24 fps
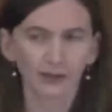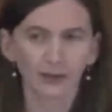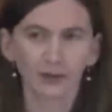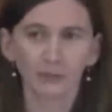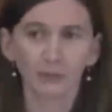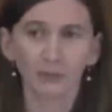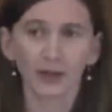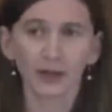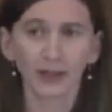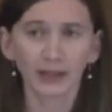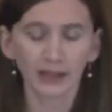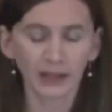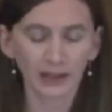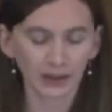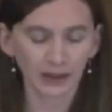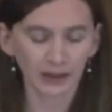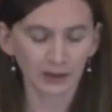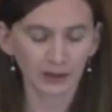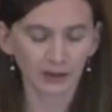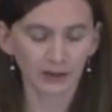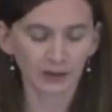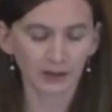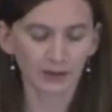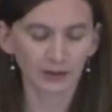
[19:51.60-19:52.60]

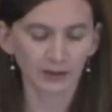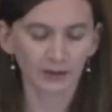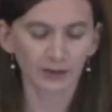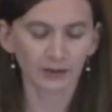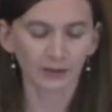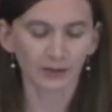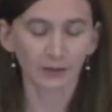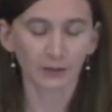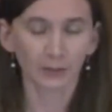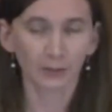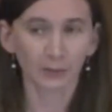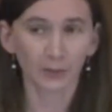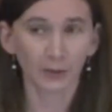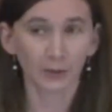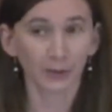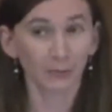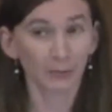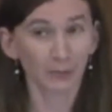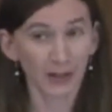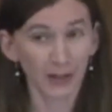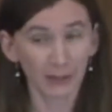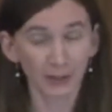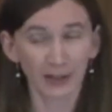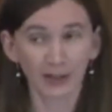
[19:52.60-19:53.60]
Many
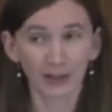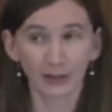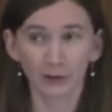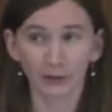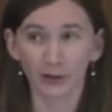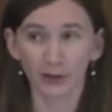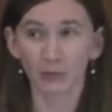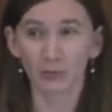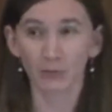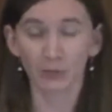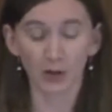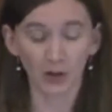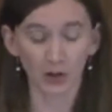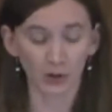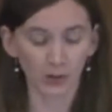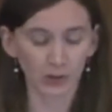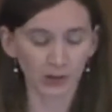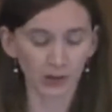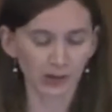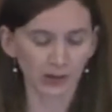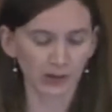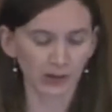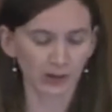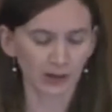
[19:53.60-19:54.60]
maybe even
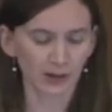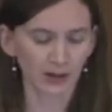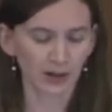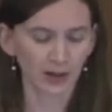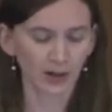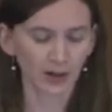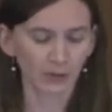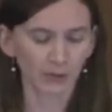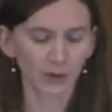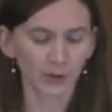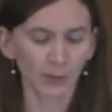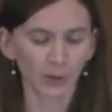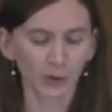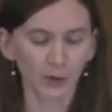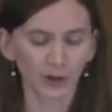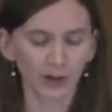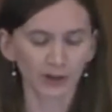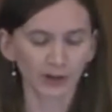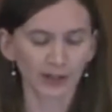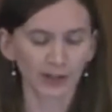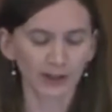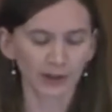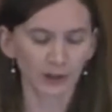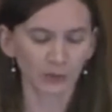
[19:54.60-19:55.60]
most,
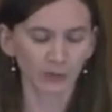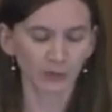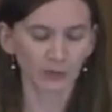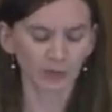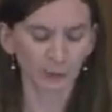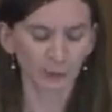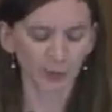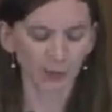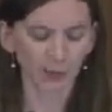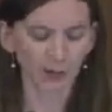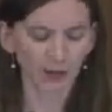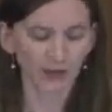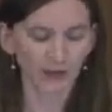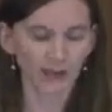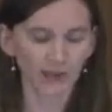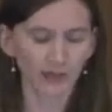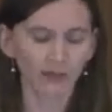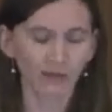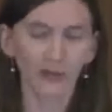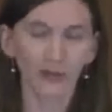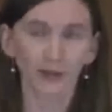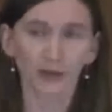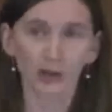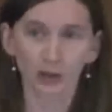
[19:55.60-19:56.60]
report that the response
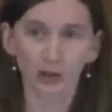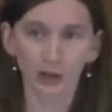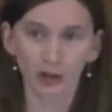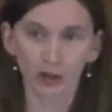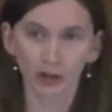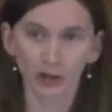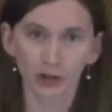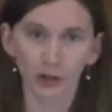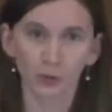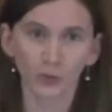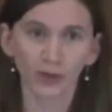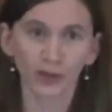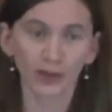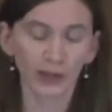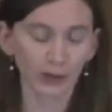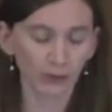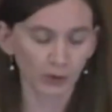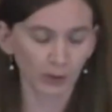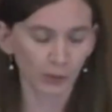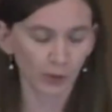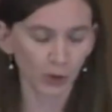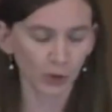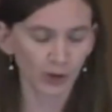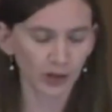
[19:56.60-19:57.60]
of the church when they
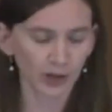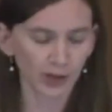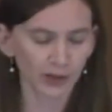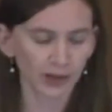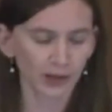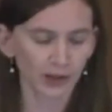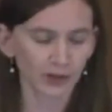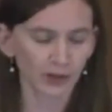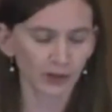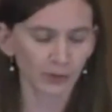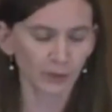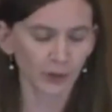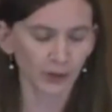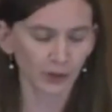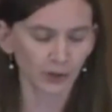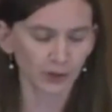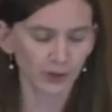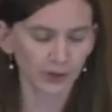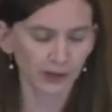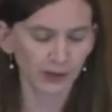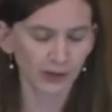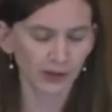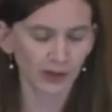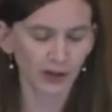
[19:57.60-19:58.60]
reported their
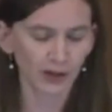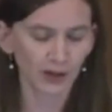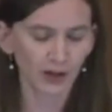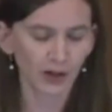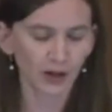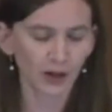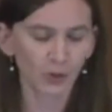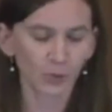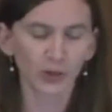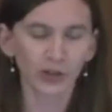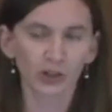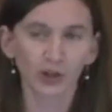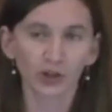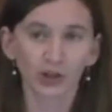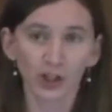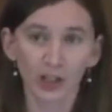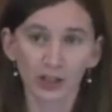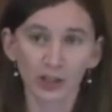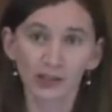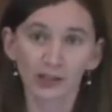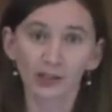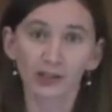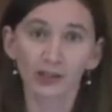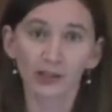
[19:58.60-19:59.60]
abuse was
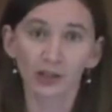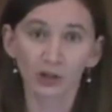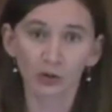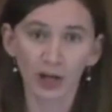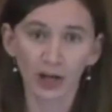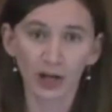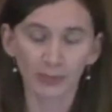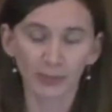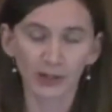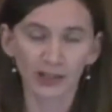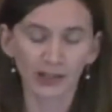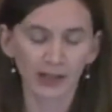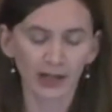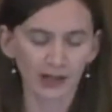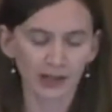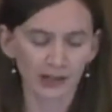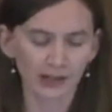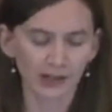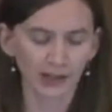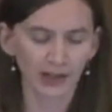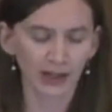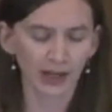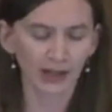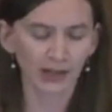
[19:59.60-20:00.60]
just as traumatizing